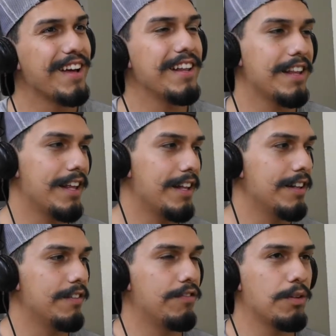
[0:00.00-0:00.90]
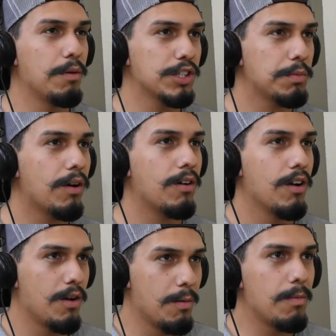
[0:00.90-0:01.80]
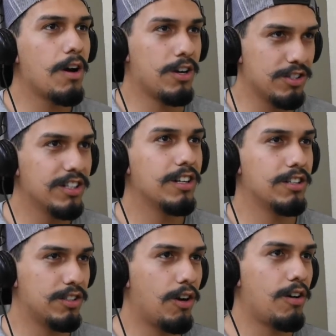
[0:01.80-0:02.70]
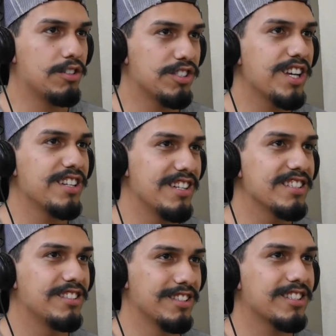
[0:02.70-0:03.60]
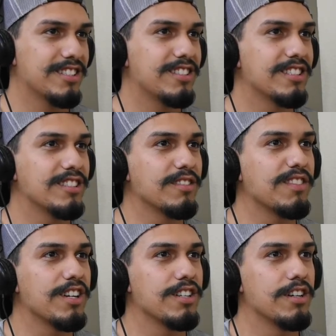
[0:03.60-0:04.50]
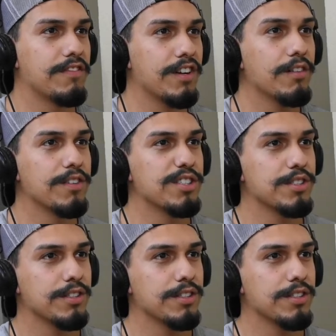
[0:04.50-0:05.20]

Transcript: And for the most part, our set list does consist of covers,